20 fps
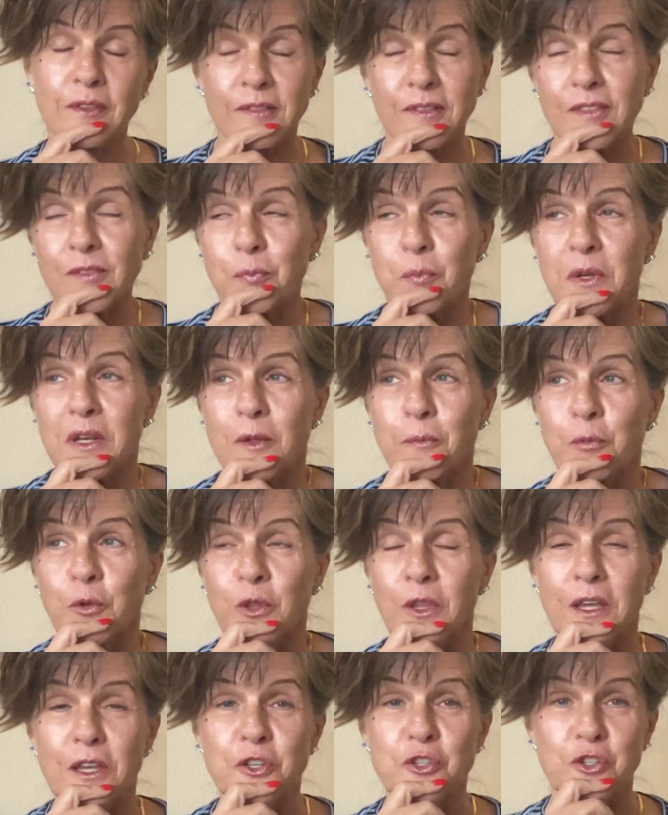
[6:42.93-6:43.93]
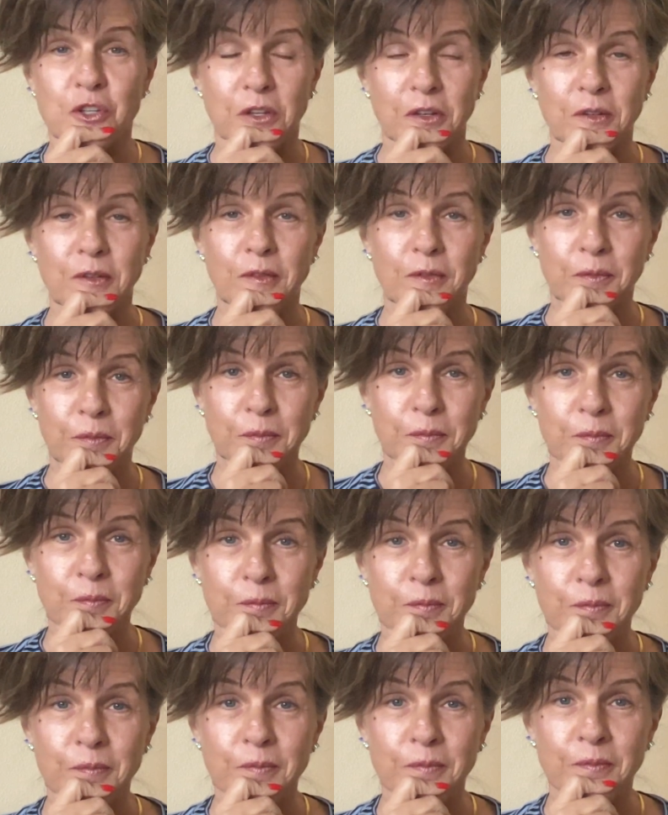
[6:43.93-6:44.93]
It's manipulation.
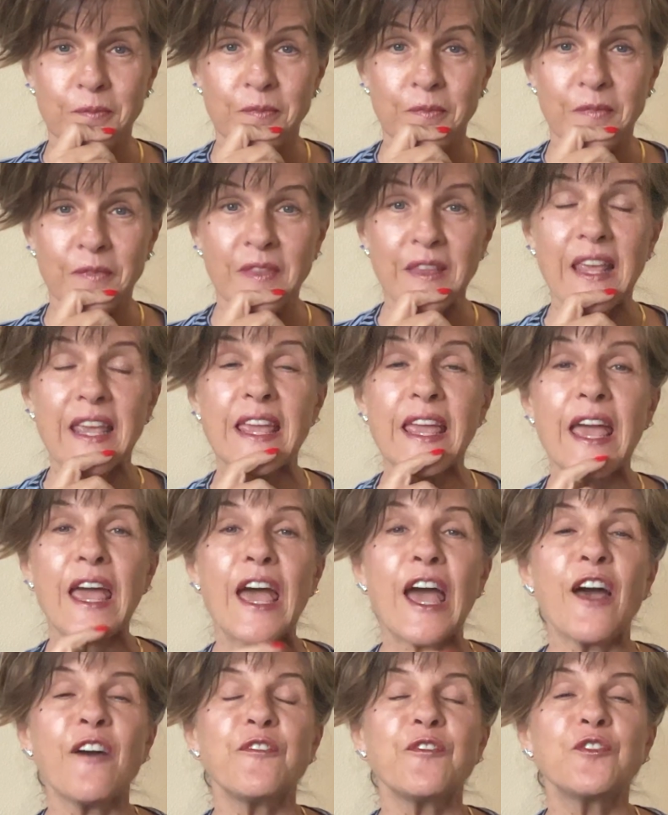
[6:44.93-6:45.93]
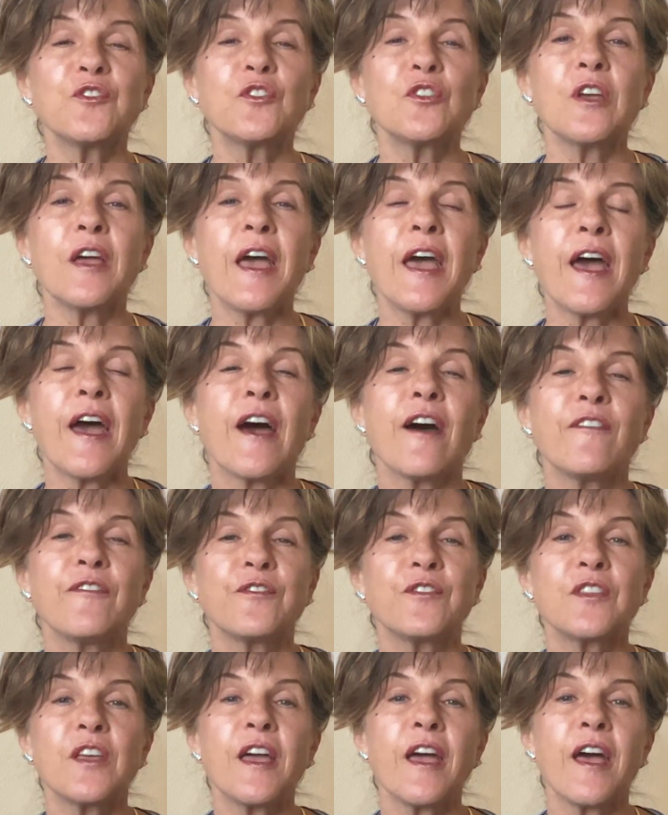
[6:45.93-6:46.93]
They have to
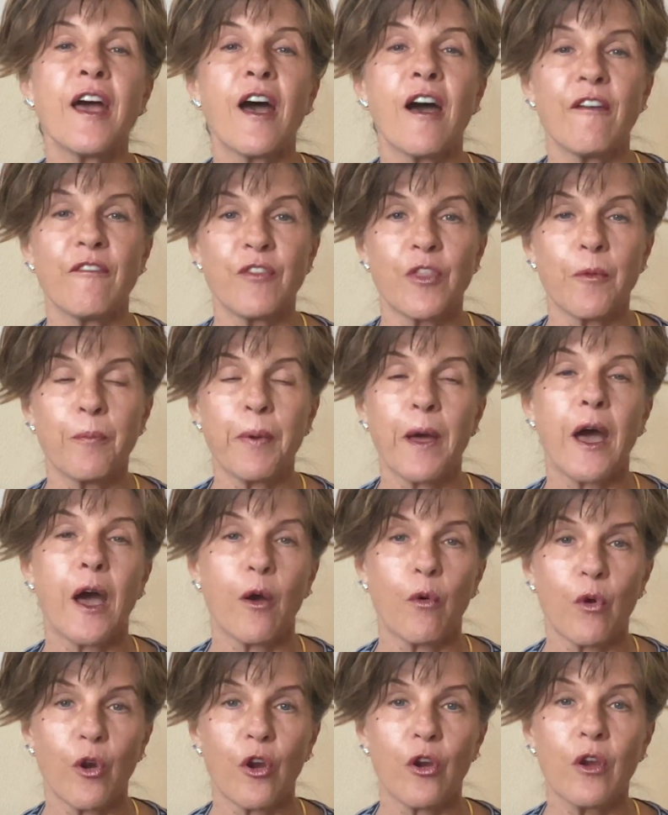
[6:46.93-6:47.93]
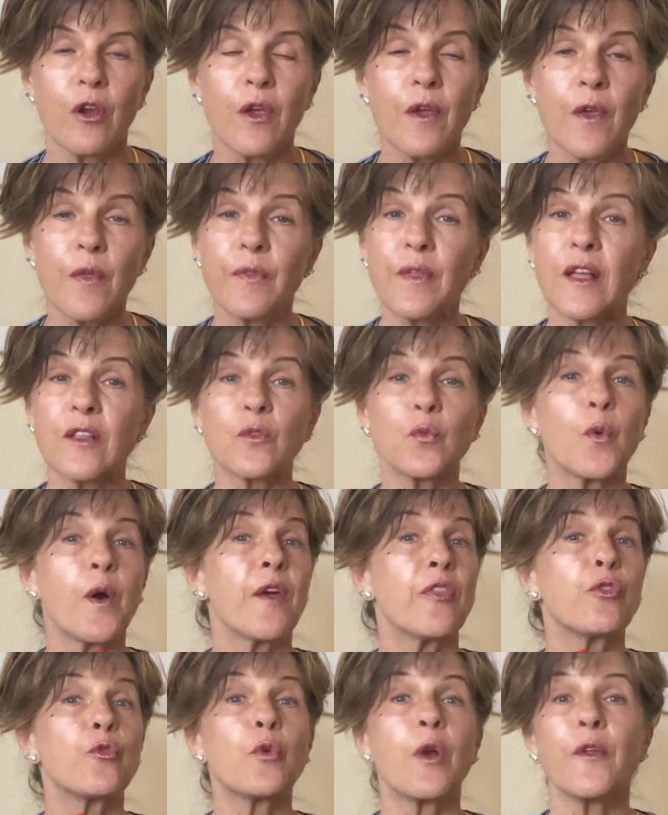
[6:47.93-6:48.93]
have to have the power. That's
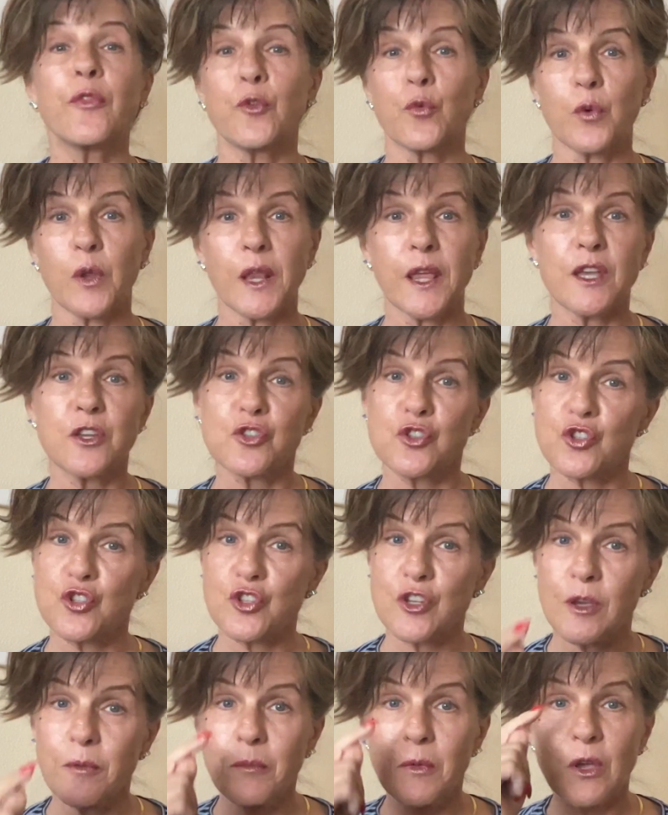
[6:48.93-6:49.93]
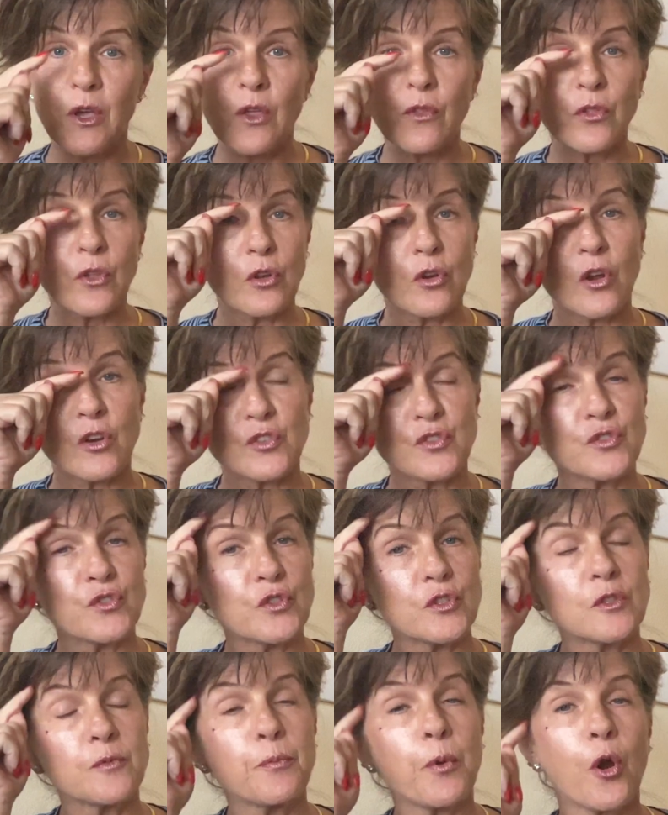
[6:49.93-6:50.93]
why throughout the relationship, the
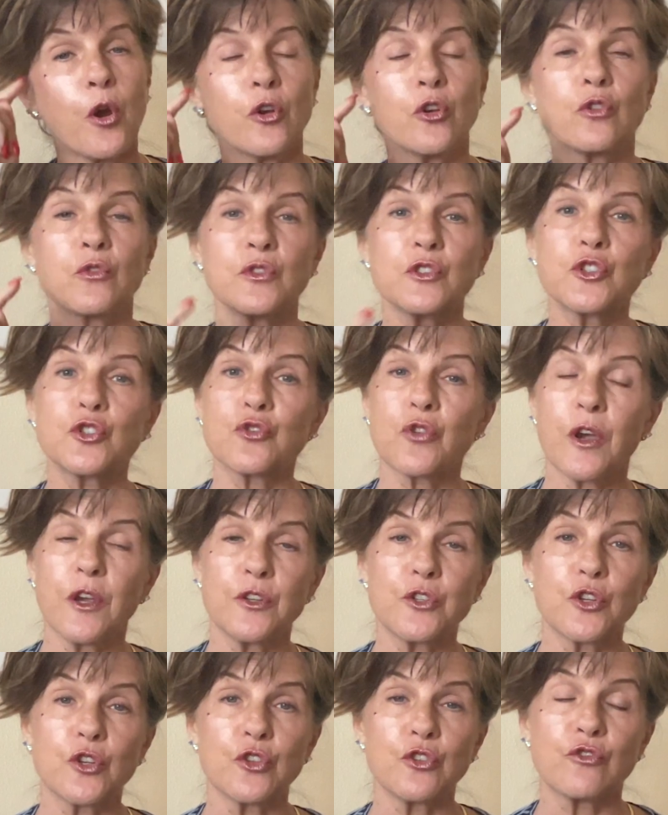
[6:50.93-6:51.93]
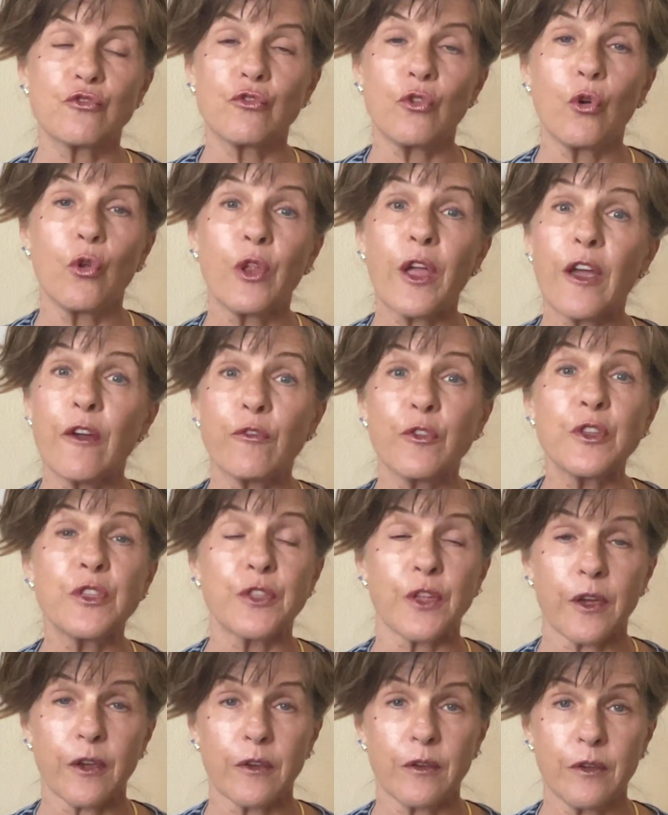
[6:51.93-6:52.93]
narcissist partner is trying to control
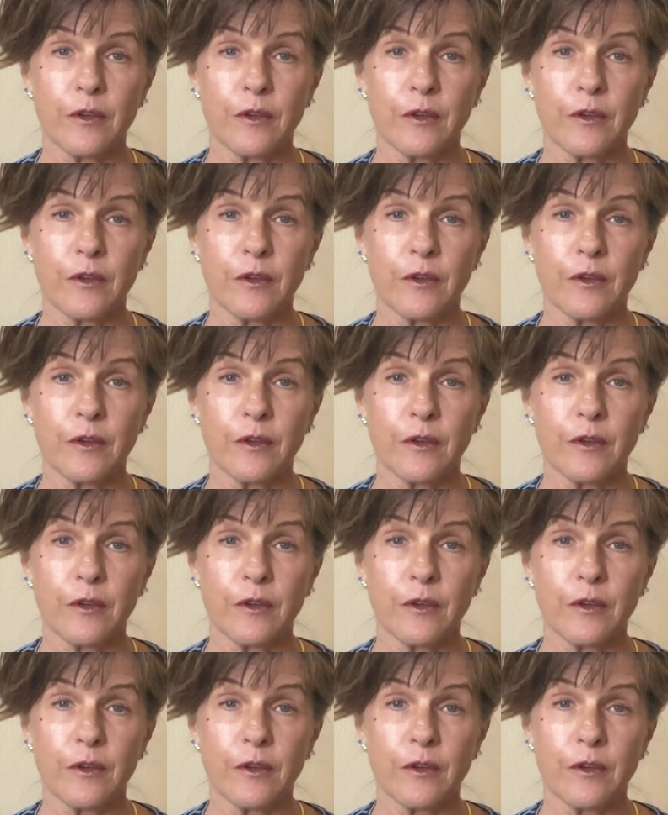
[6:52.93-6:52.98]
everything.